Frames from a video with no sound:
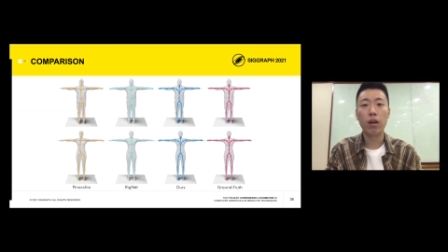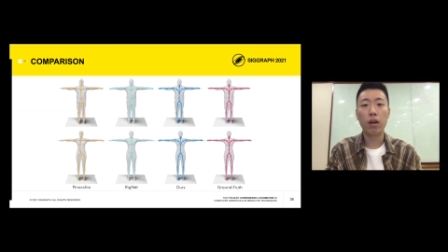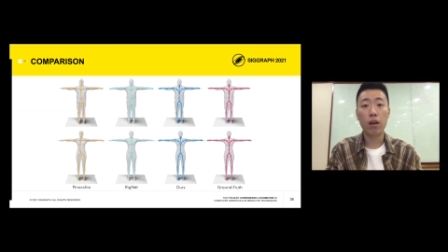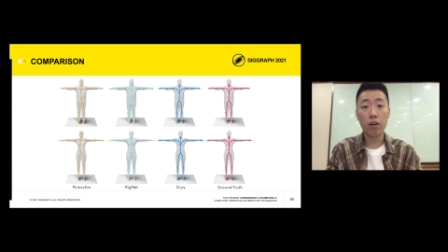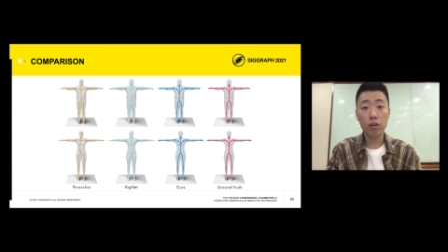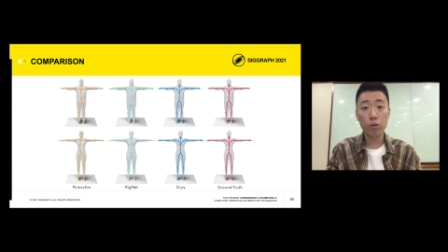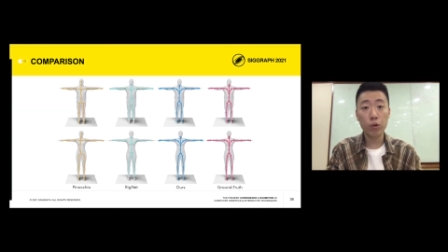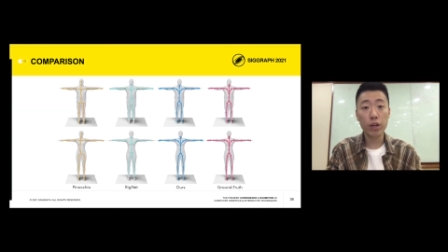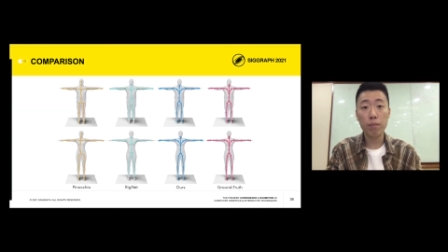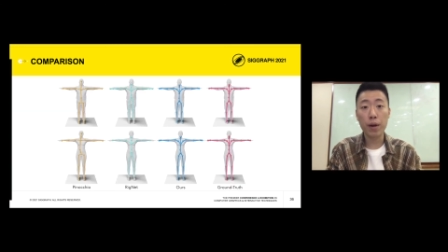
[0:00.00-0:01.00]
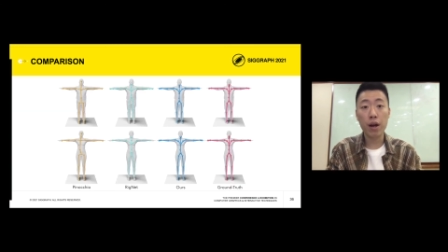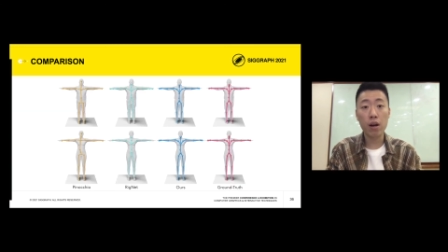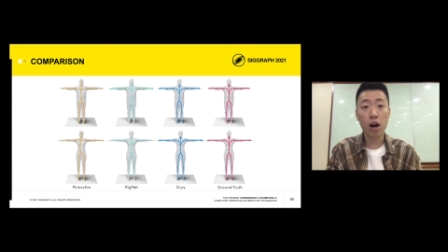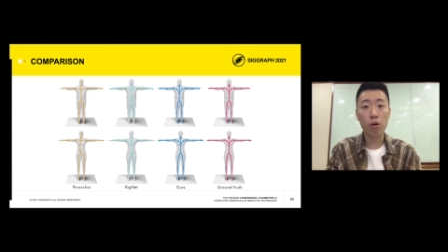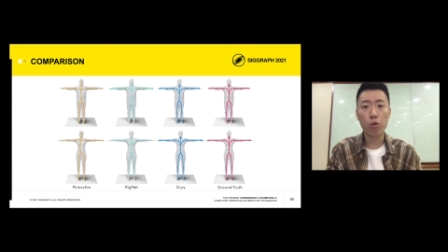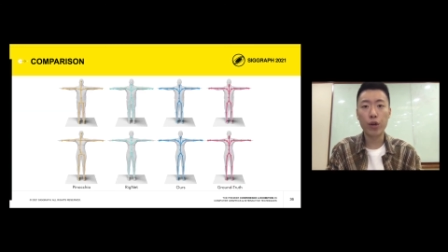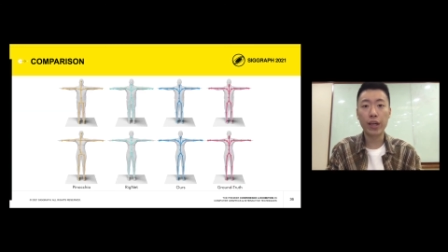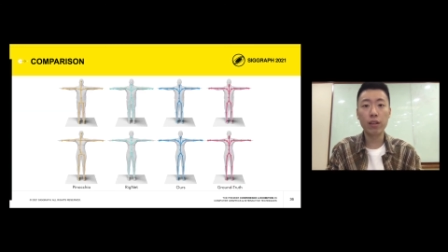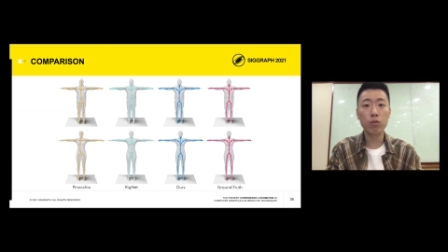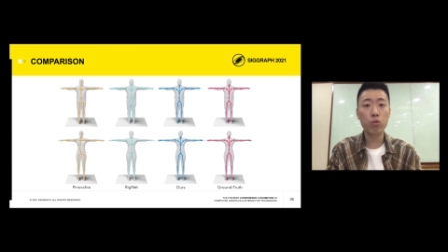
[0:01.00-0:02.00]
Here we compare our
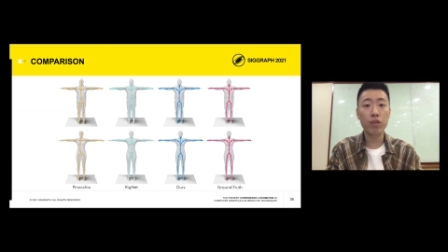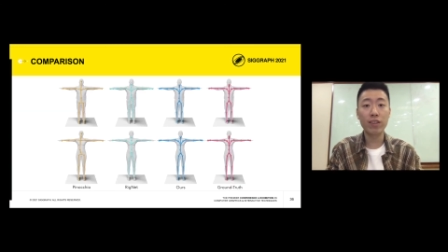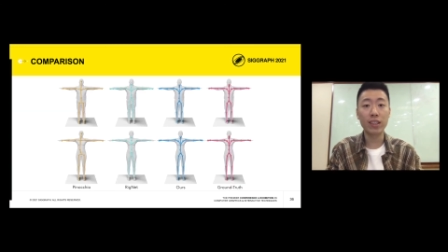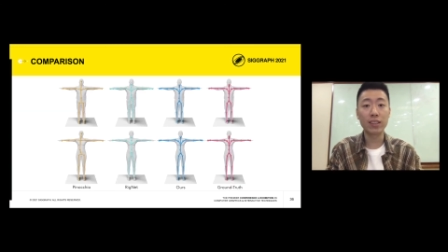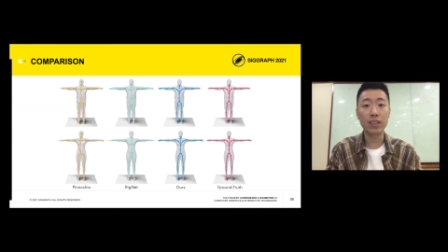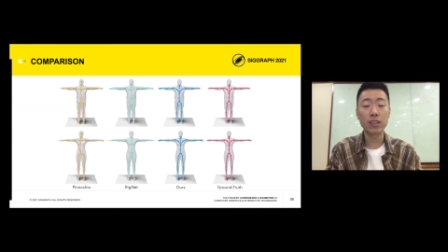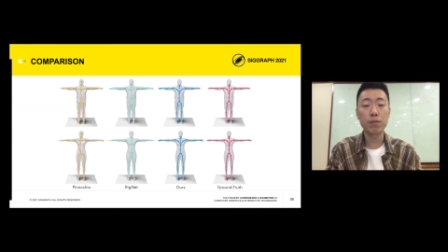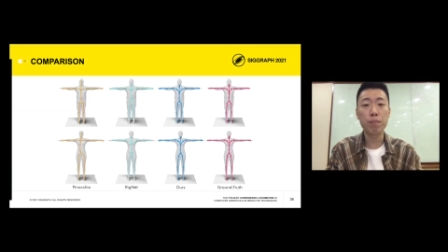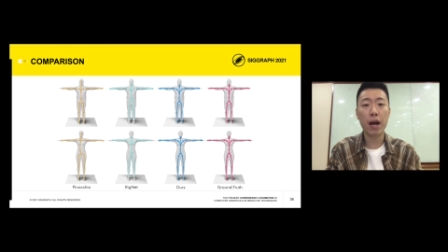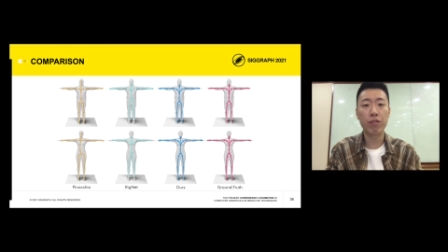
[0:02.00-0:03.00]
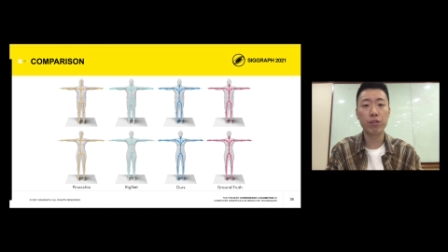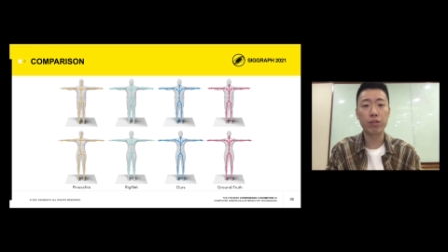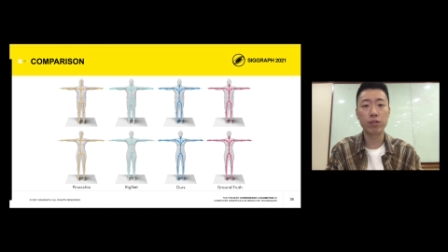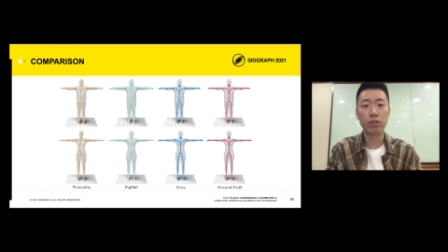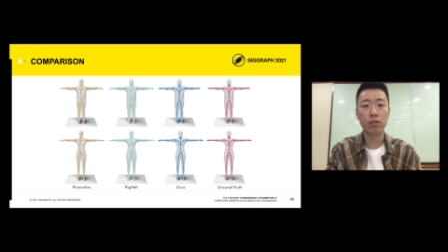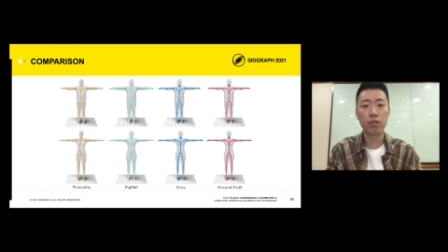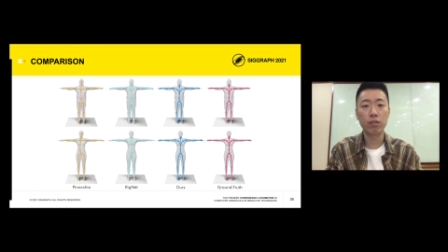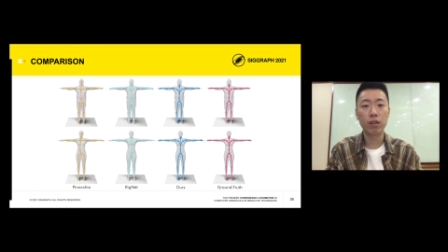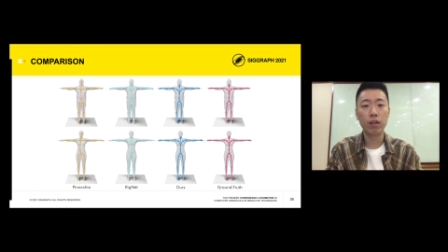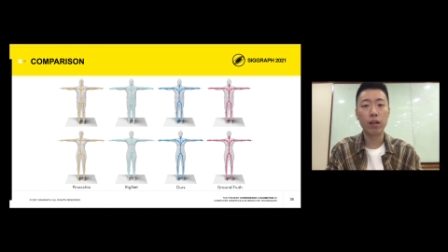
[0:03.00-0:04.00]
rigging with existing methods.
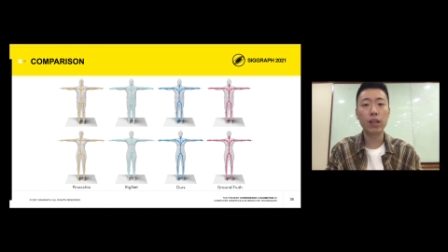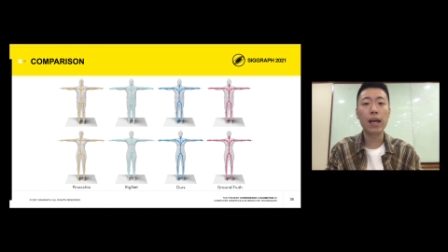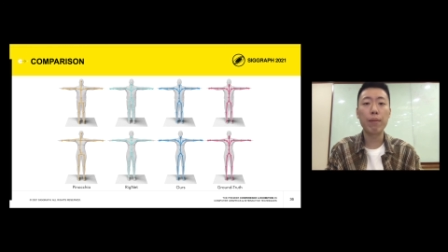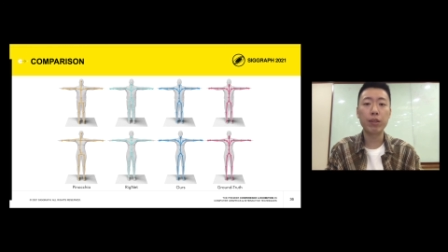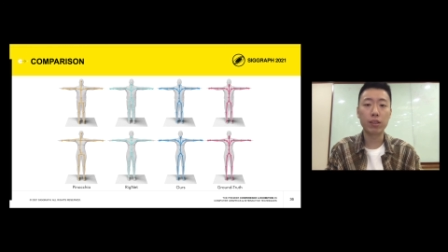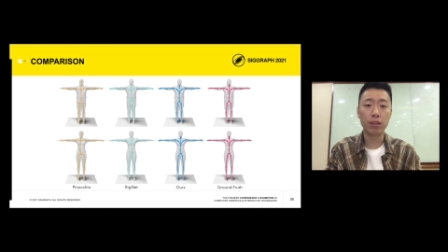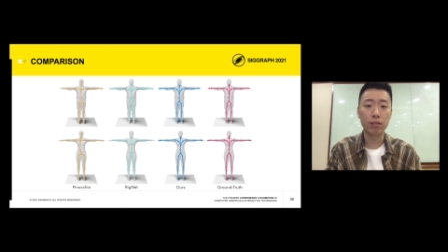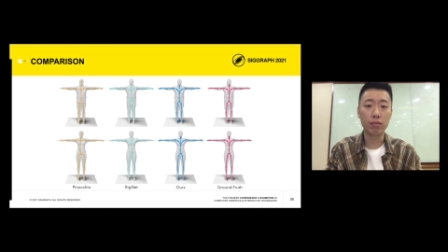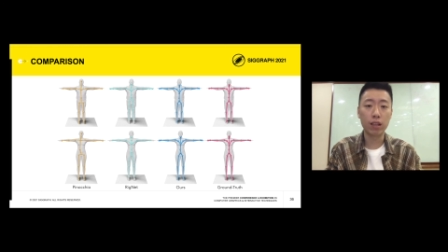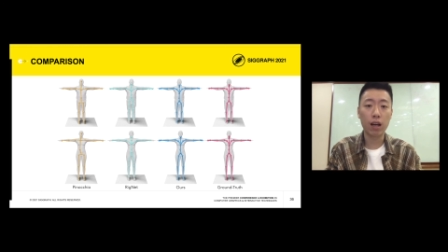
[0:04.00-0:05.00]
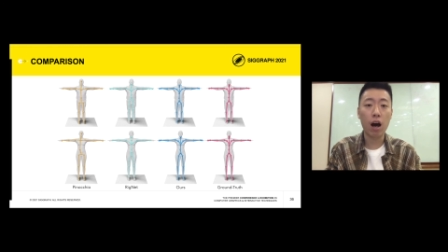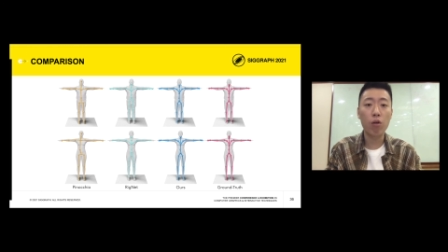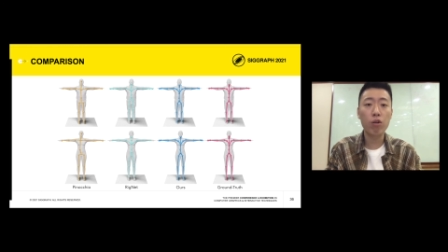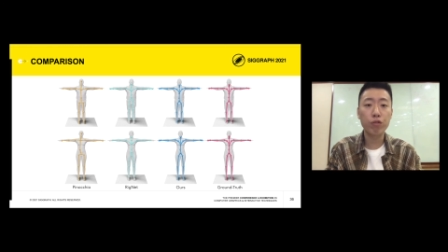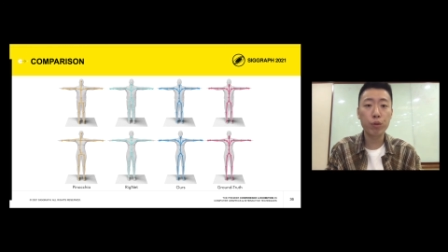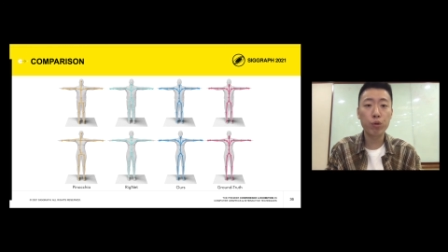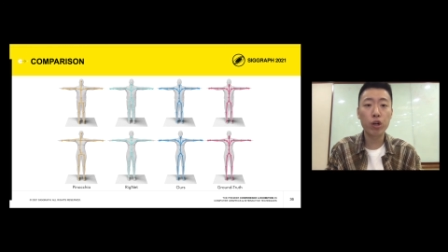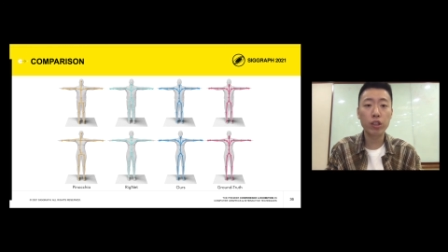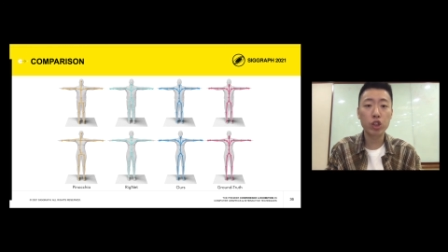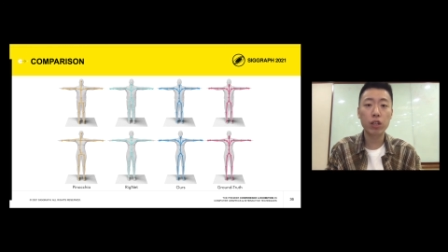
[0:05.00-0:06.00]
It can be seen that our
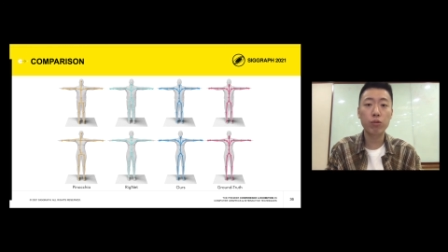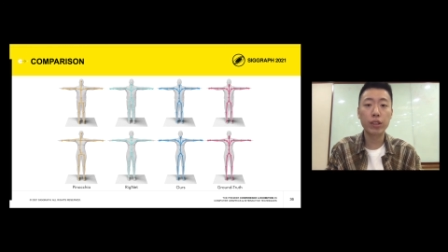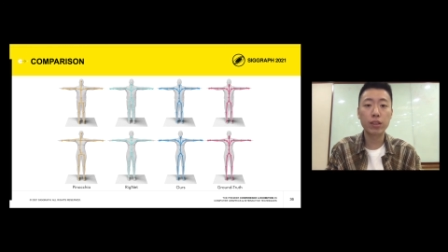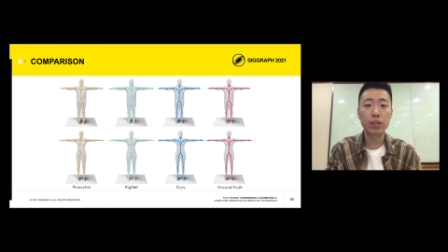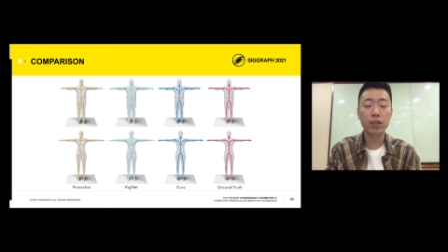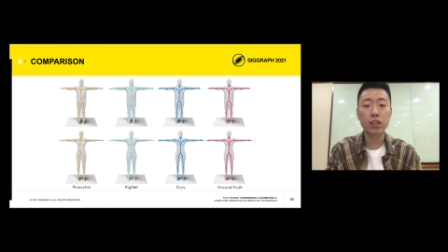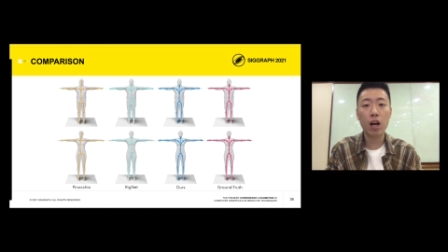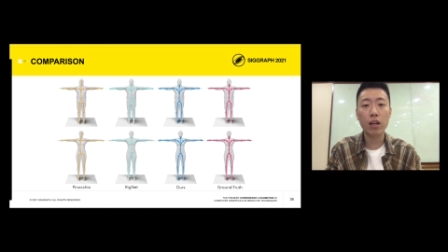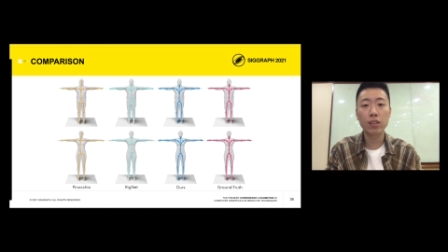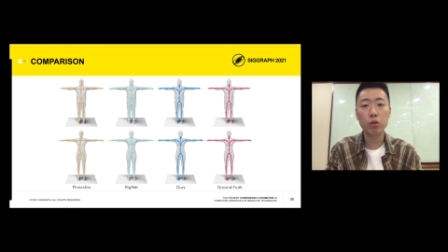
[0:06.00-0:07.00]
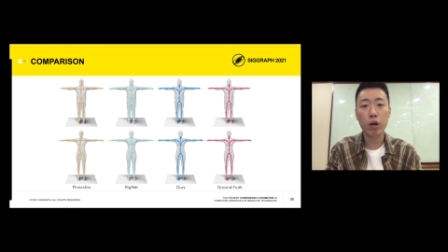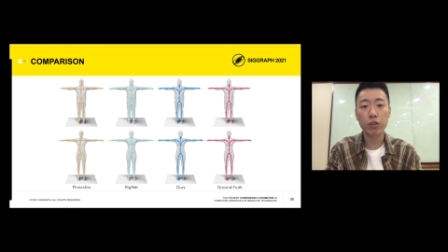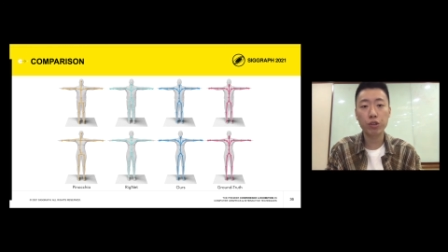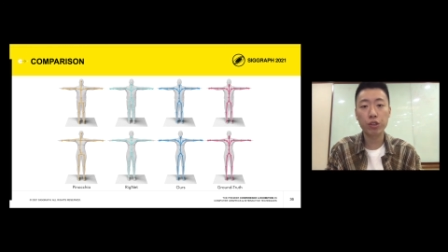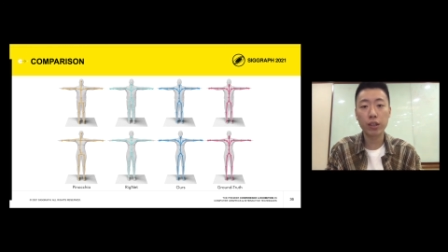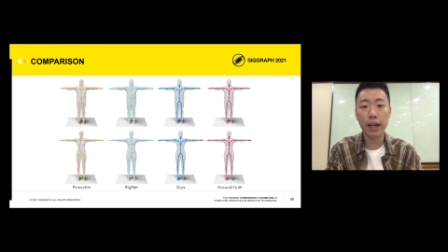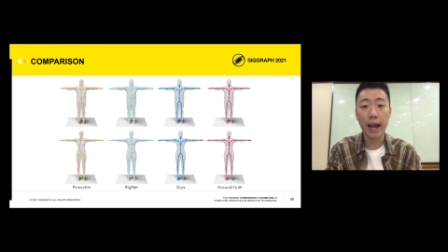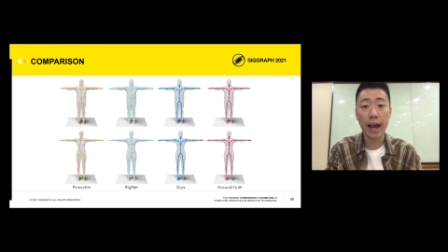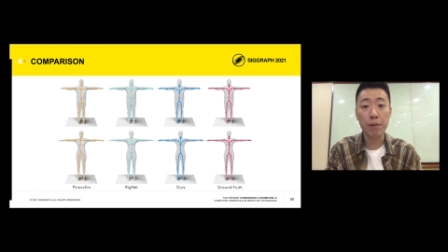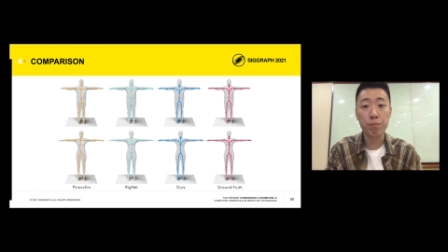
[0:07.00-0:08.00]
framework generates a desired structure
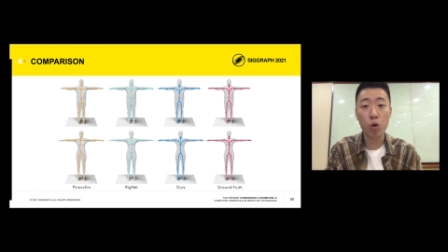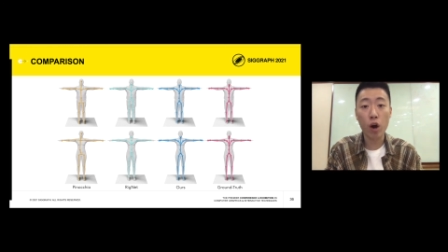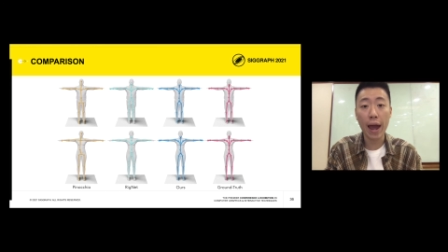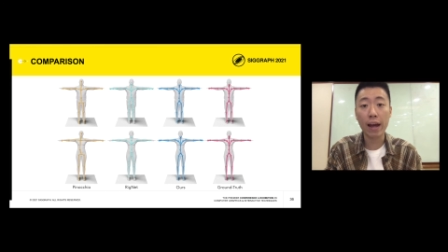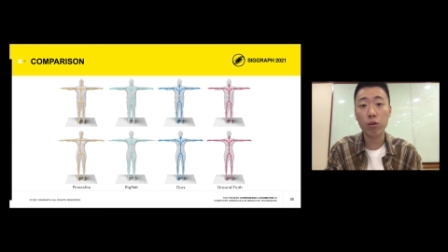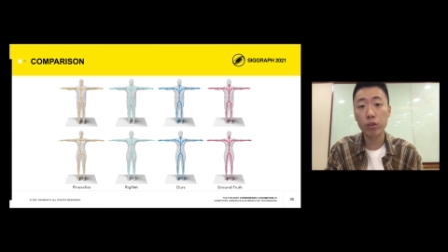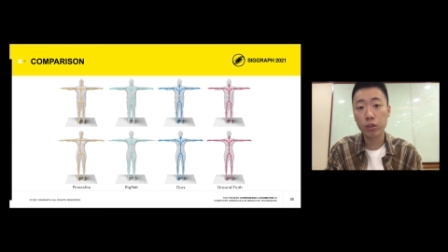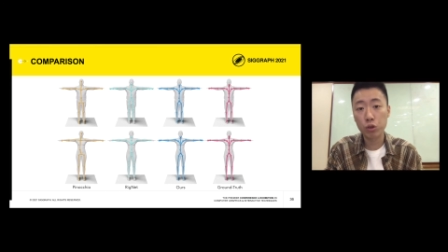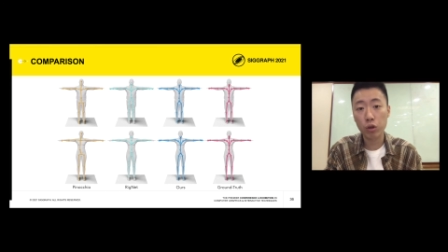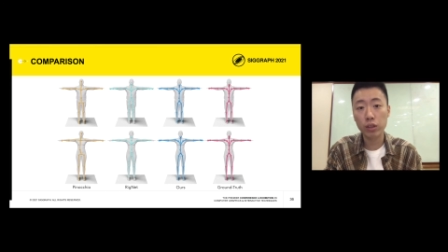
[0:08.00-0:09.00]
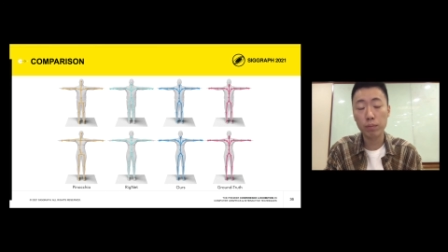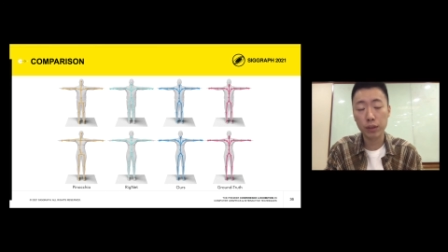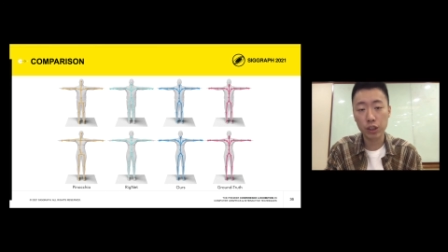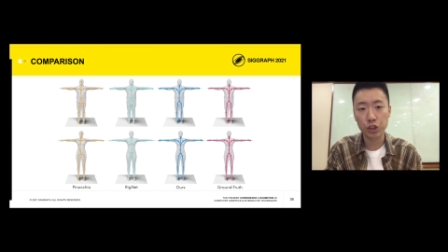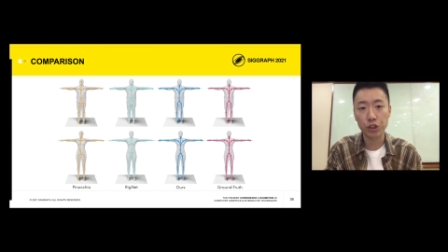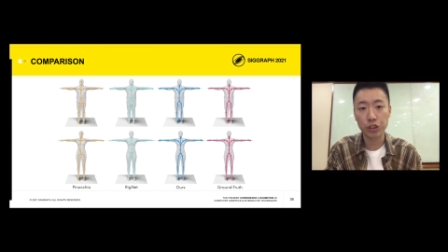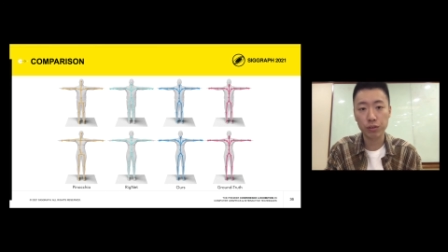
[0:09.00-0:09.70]
and more accurate joint position.